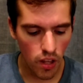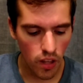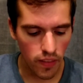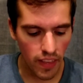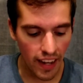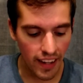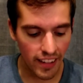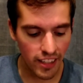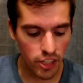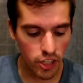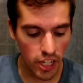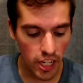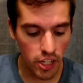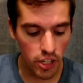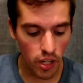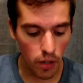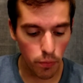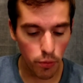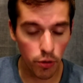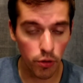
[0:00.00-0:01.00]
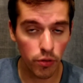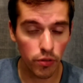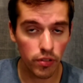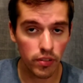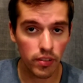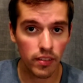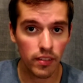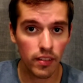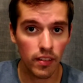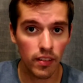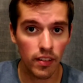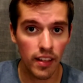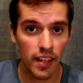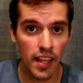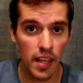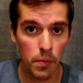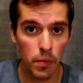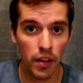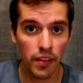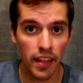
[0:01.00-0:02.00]
that she shall bruise
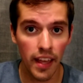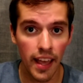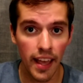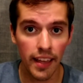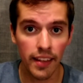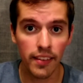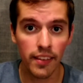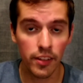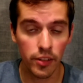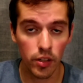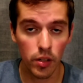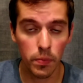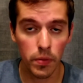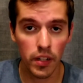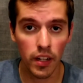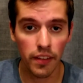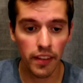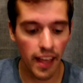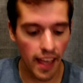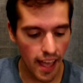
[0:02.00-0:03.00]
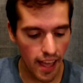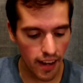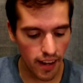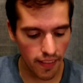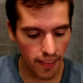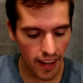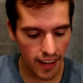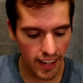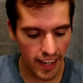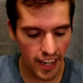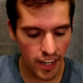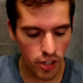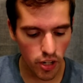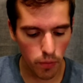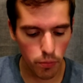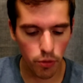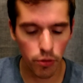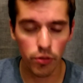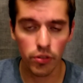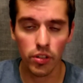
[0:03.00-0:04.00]
him on the head, the serpent on the head, and that he
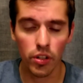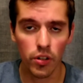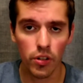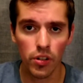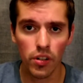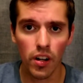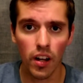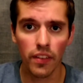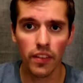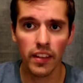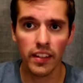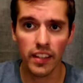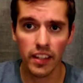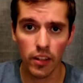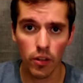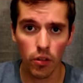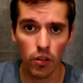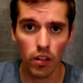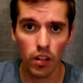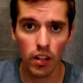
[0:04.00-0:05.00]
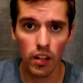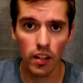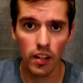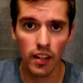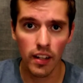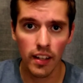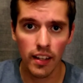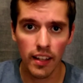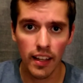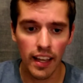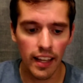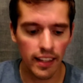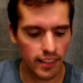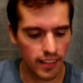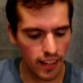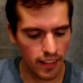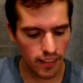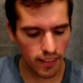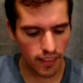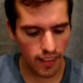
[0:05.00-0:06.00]
shall bruise her on the heel. It
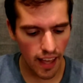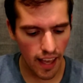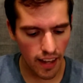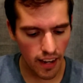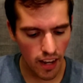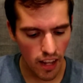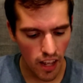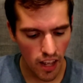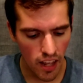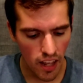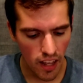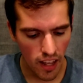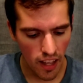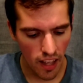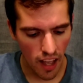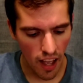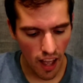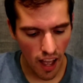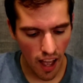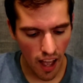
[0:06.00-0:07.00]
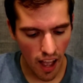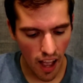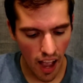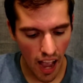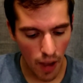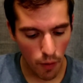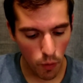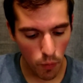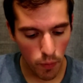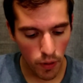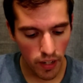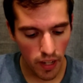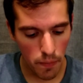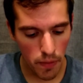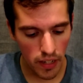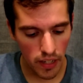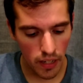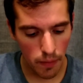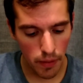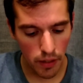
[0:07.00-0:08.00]
says that I will put
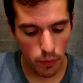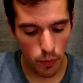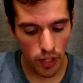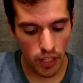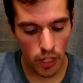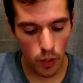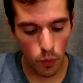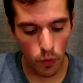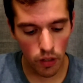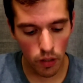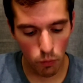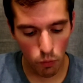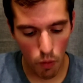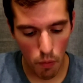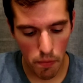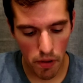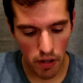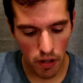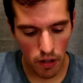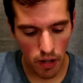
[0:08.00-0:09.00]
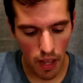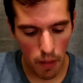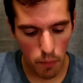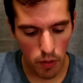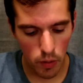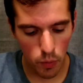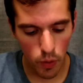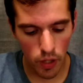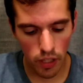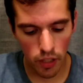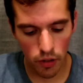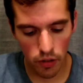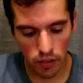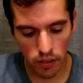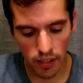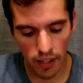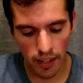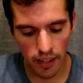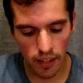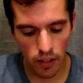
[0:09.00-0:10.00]
enmity between you and the woman, and between your
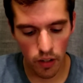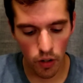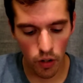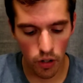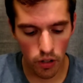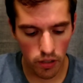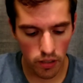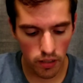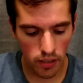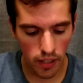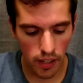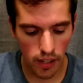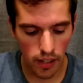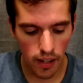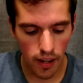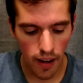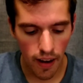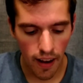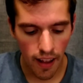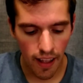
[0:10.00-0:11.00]
seed and her seed,